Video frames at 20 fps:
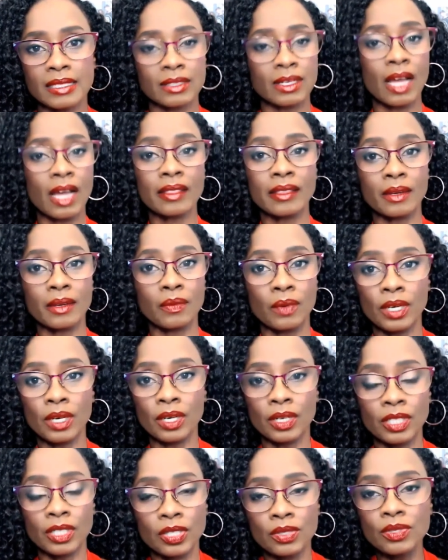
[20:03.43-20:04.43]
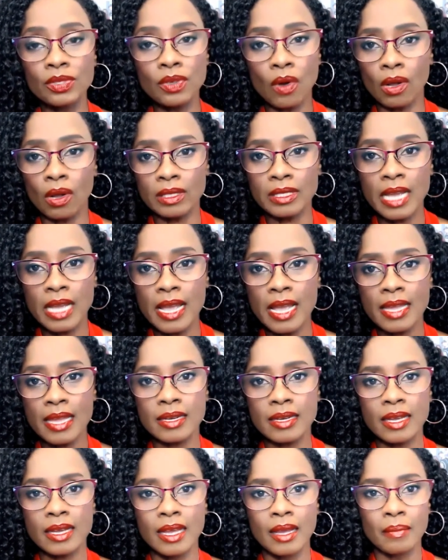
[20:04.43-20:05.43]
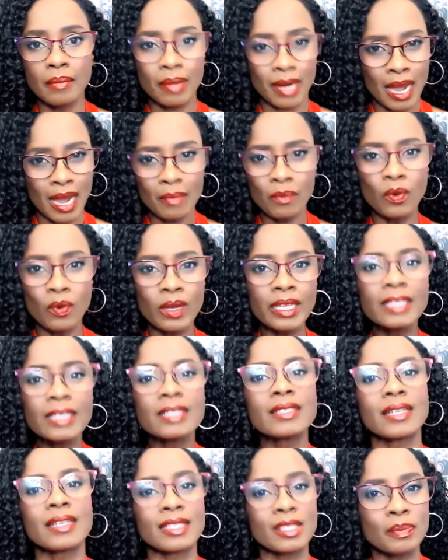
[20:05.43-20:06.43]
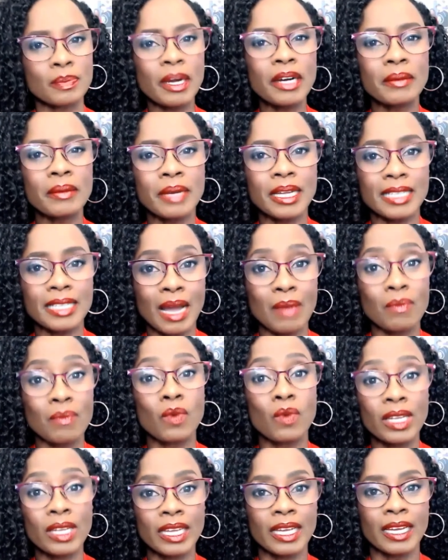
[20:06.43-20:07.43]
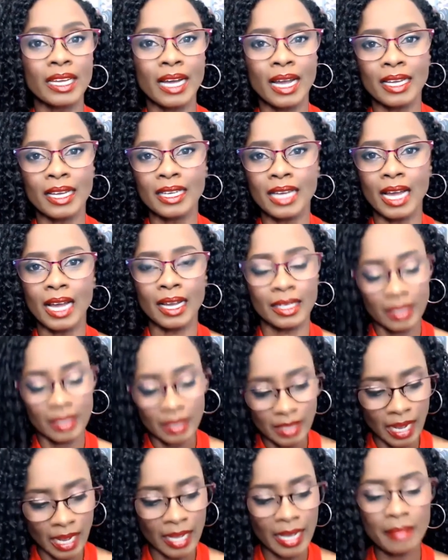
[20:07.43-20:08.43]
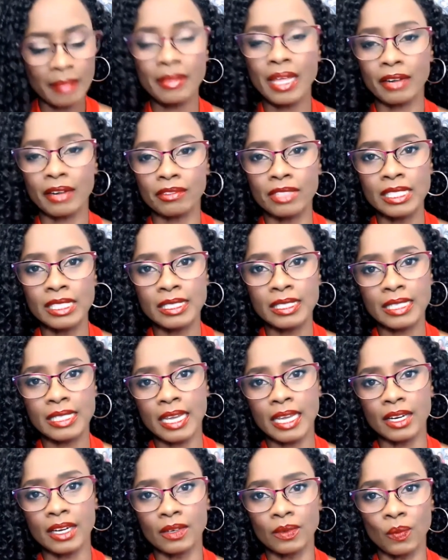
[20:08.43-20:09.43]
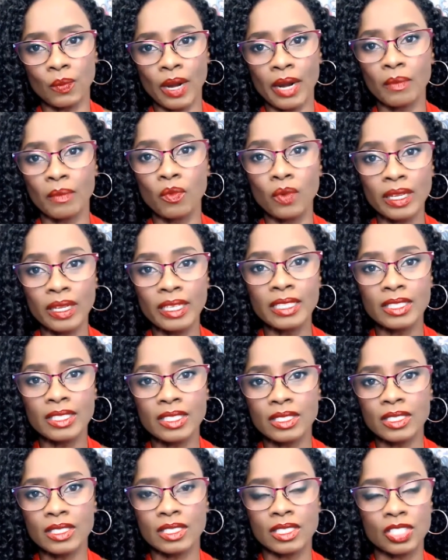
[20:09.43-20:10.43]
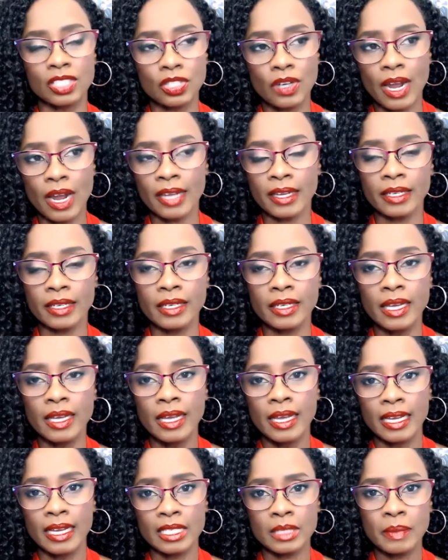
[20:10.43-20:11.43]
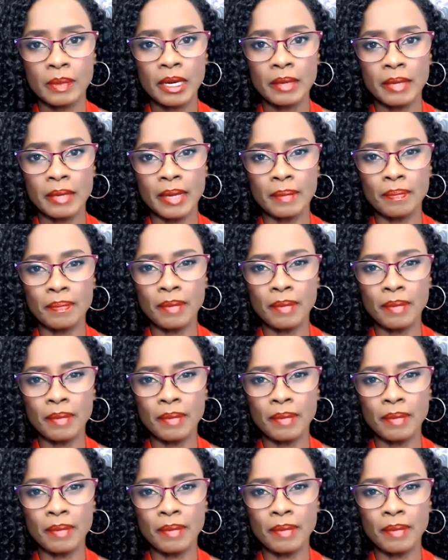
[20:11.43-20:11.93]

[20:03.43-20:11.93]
Not that we're going to use all 10, but I'm willing to experiment. I'm willing. I am that risk taker where I'm willing to try and experiment.